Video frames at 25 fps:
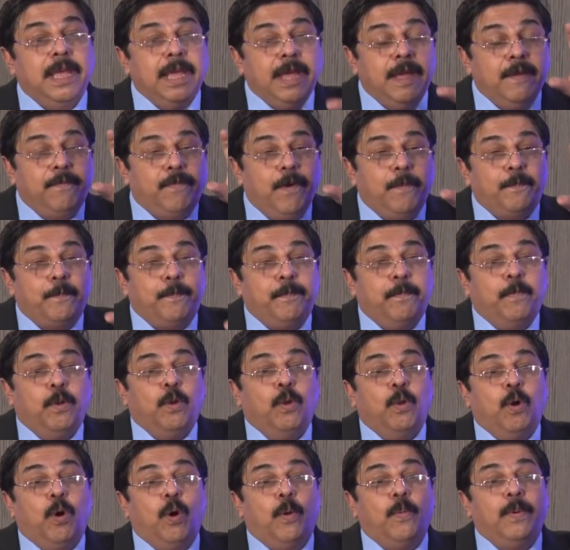If a
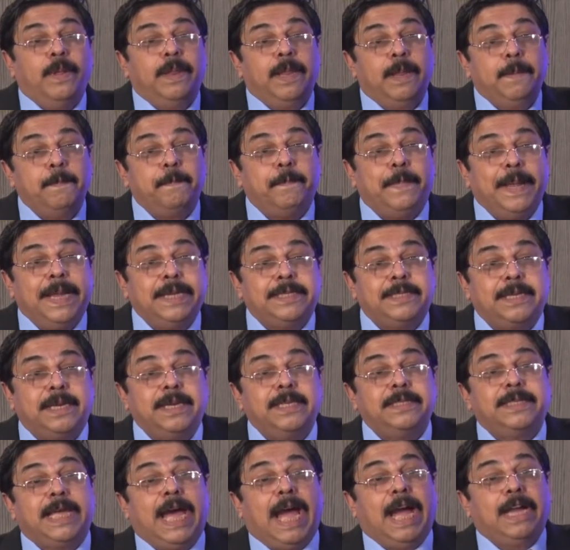low ovarian
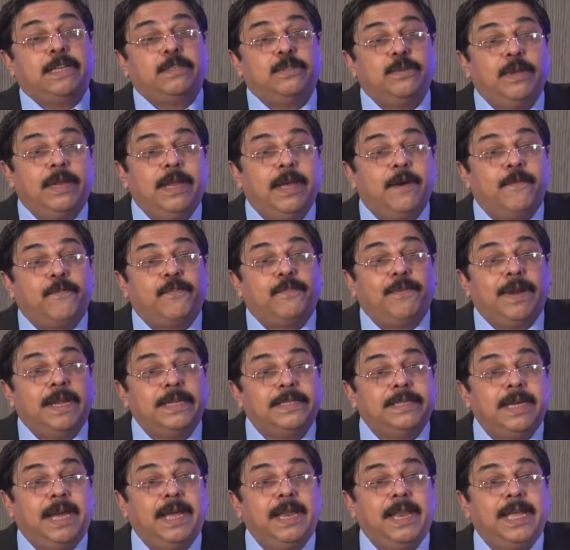patient is actually a
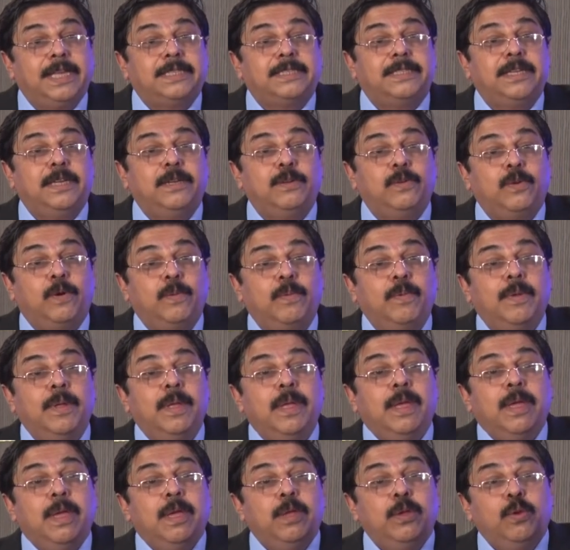fragile X syndrome,
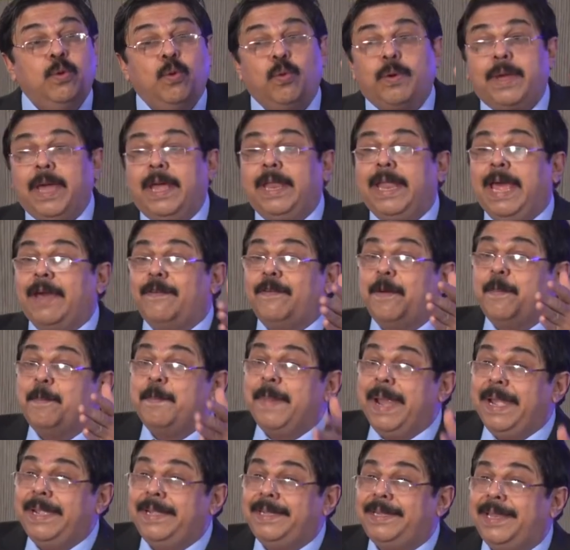you can have a
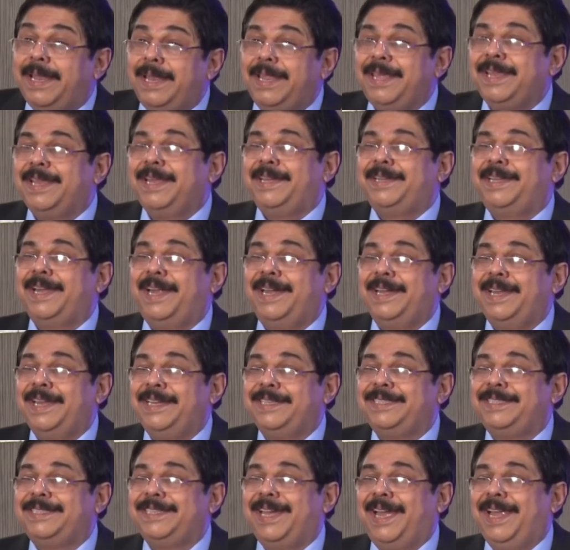mentally
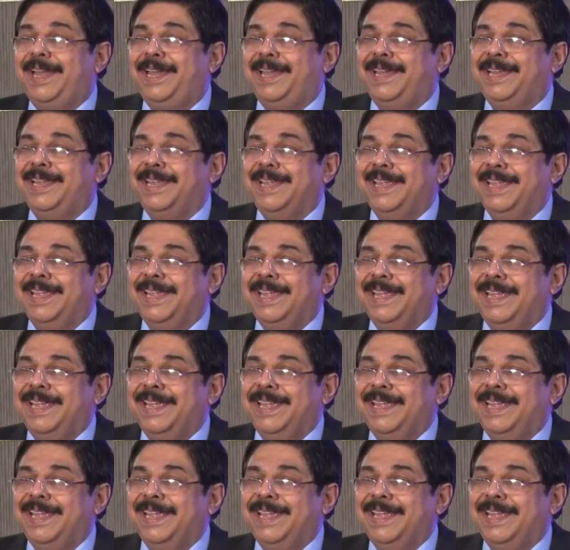retarded child.